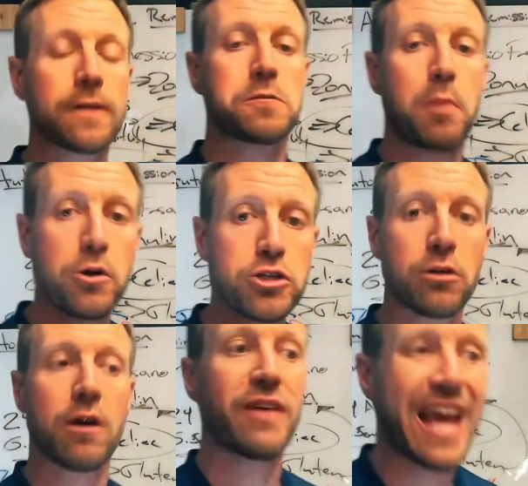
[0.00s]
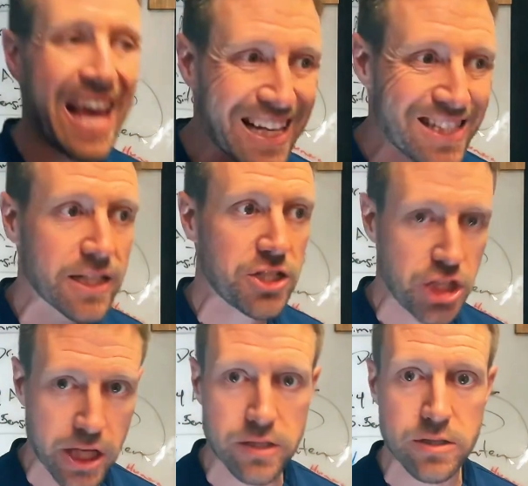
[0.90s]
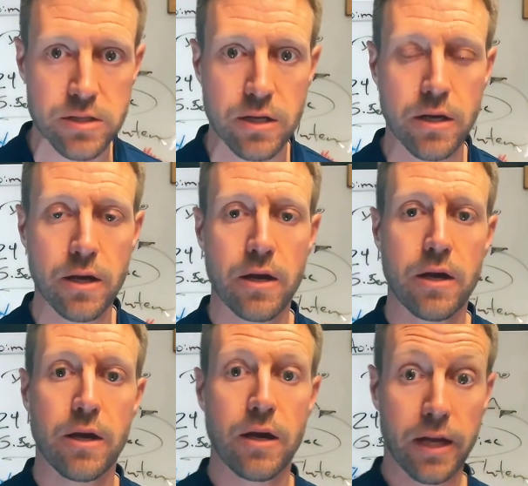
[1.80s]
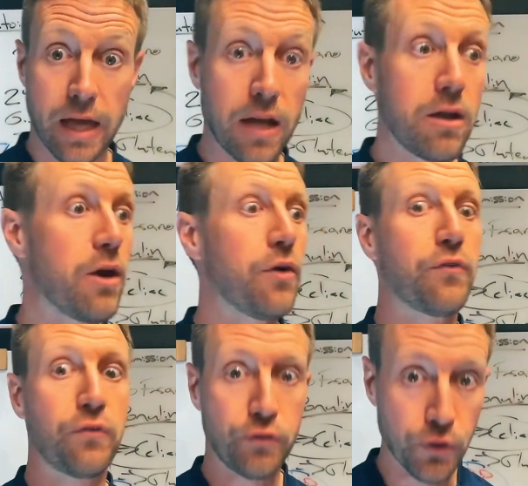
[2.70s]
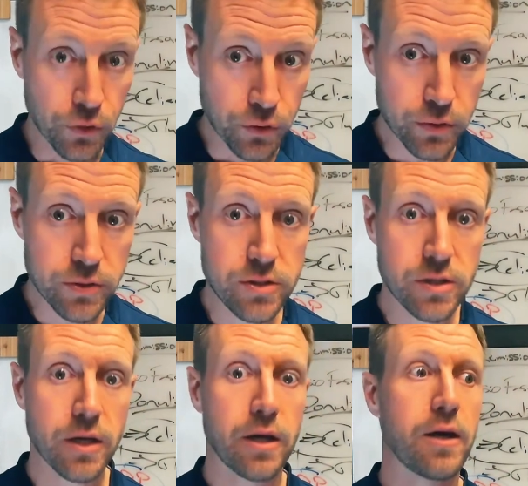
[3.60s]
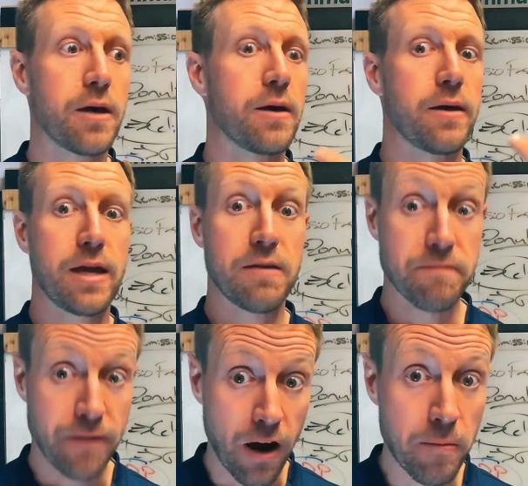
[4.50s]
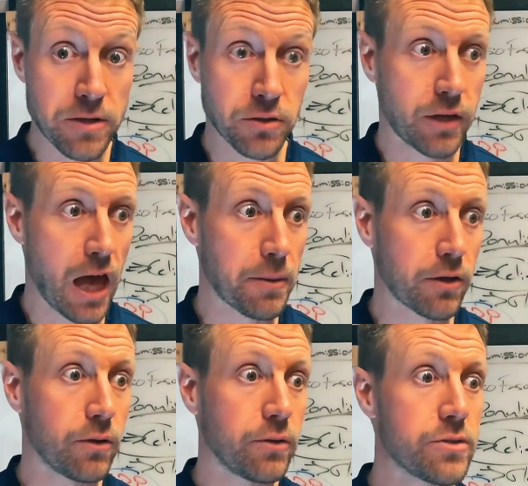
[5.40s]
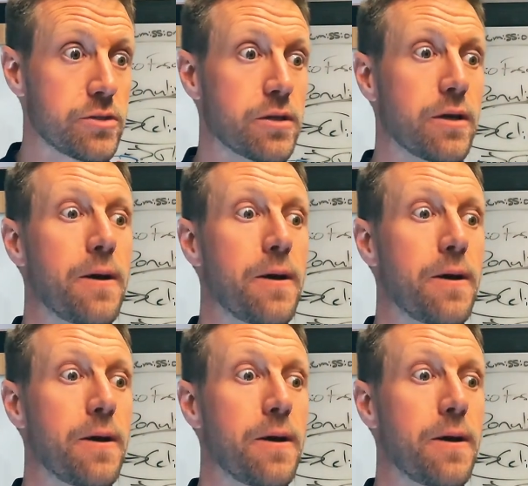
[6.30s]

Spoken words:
exposure of antigens, again, foods, environmental chemicals,